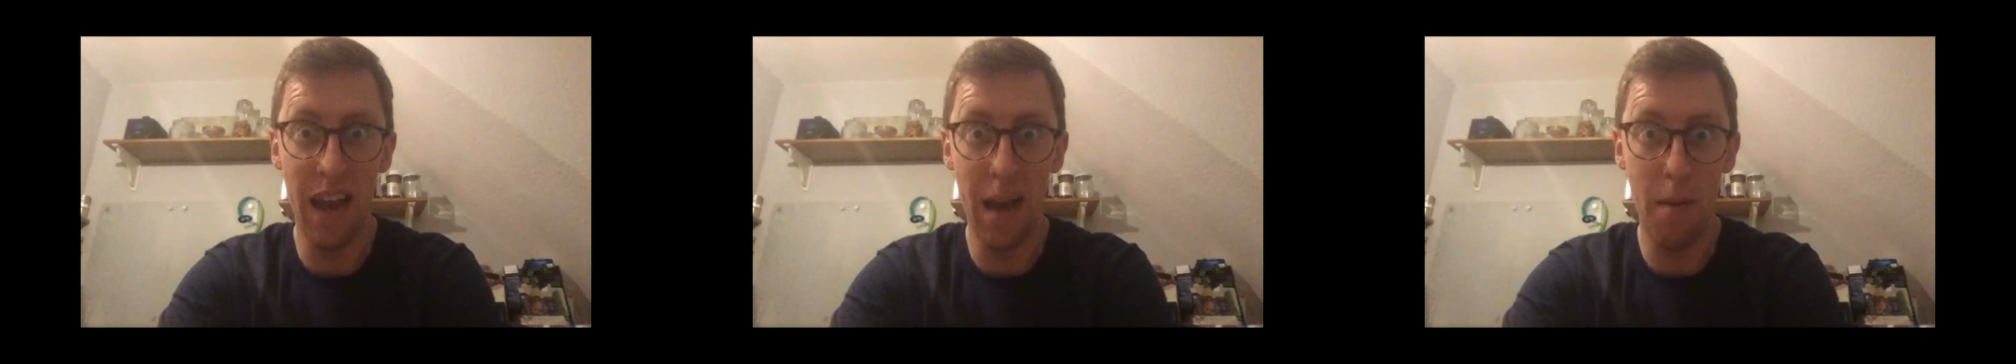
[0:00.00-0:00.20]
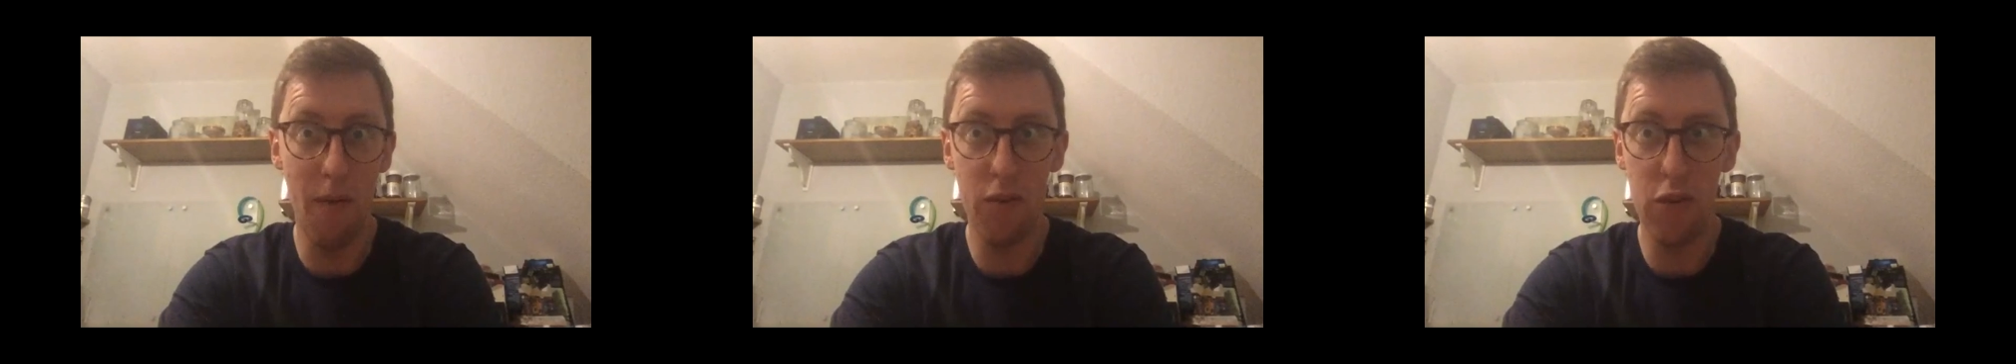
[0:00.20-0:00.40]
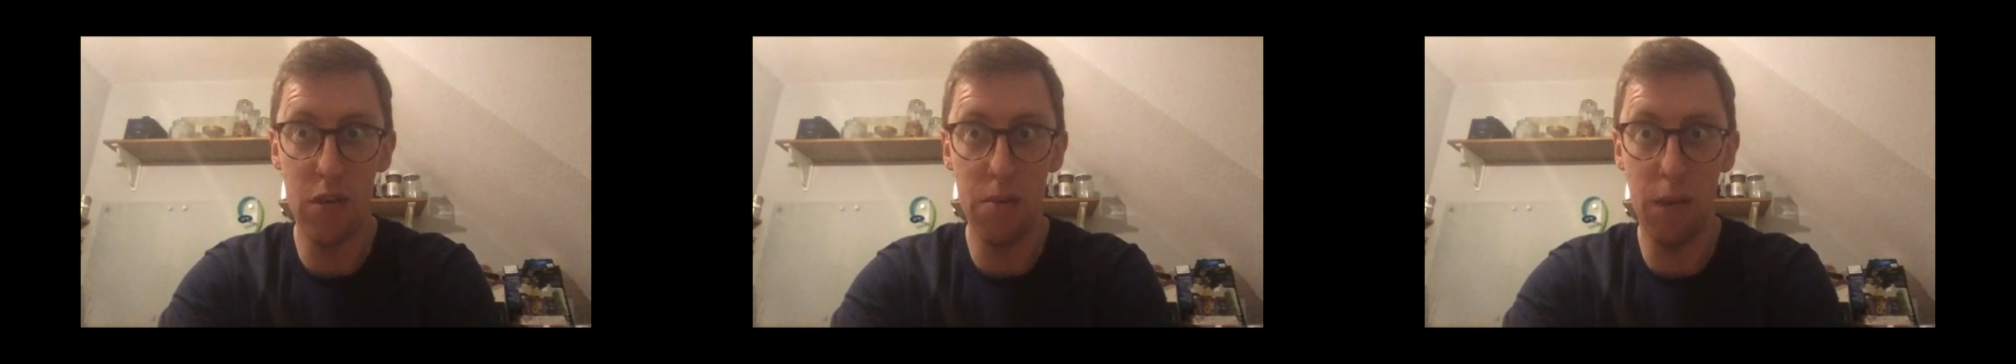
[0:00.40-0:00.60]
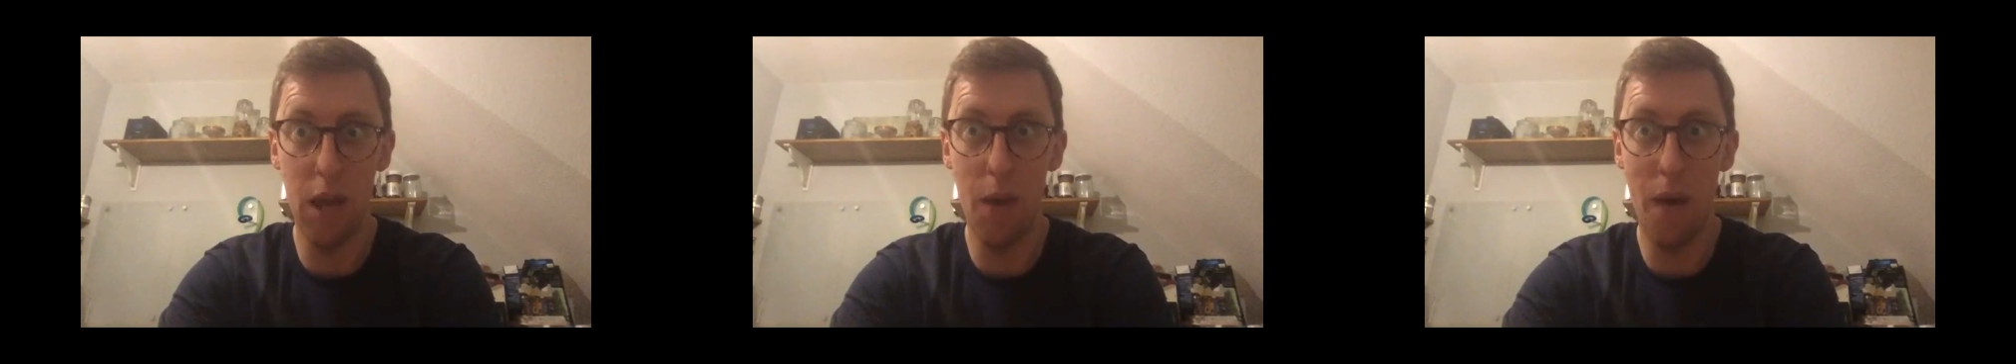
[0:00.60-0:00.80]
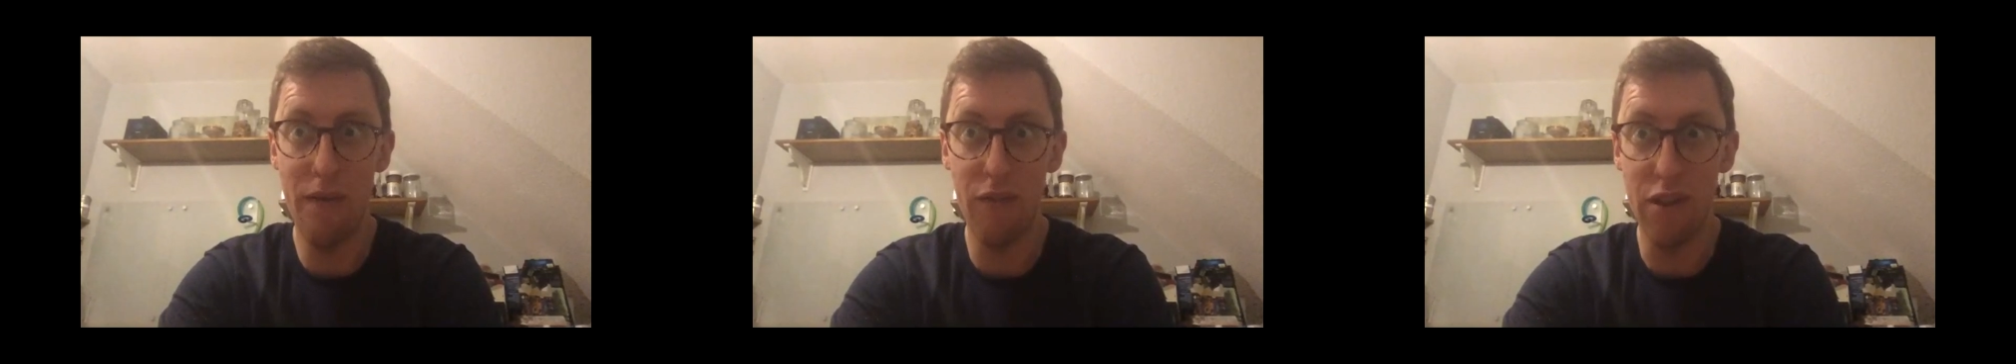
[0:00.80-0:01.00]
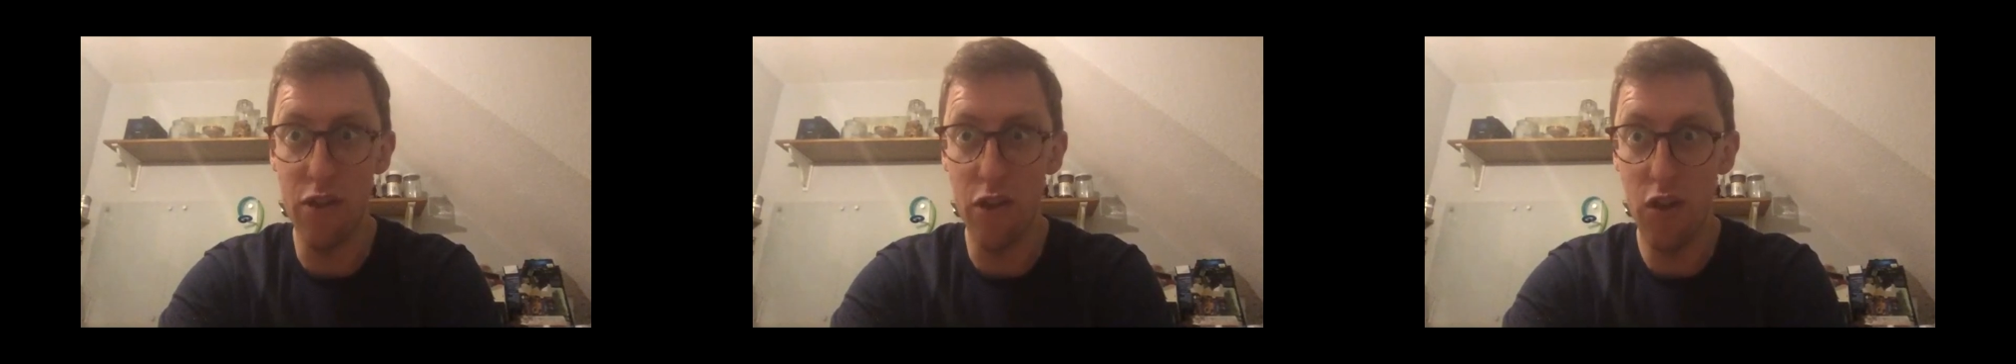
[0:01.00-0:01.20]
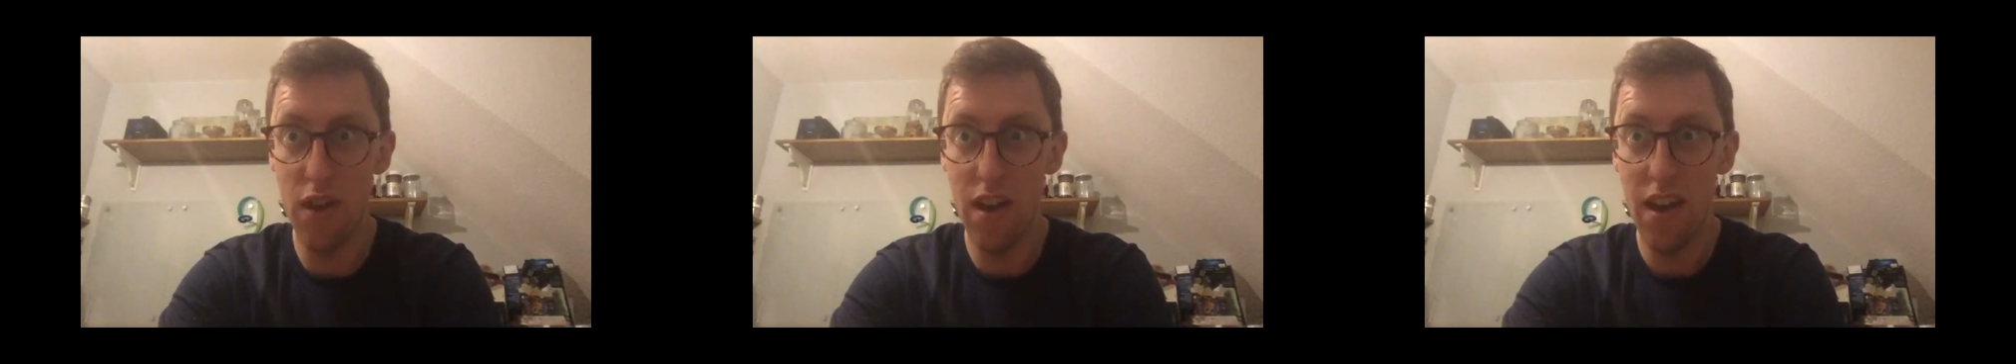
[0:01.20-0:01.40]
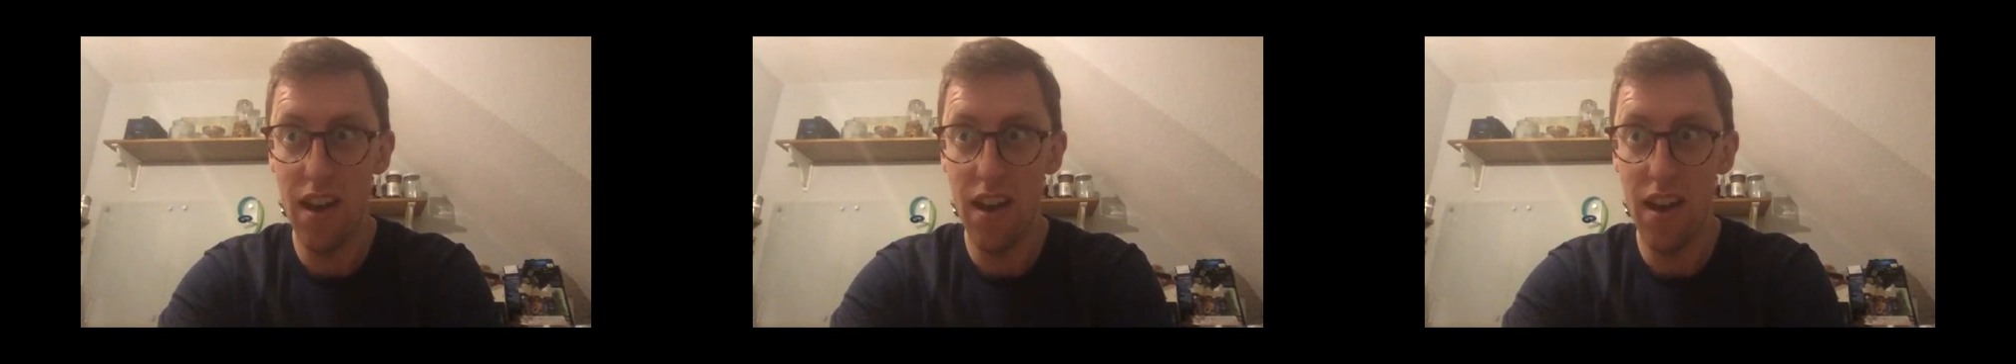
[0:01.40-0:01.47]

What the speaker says: I'm obviously below average.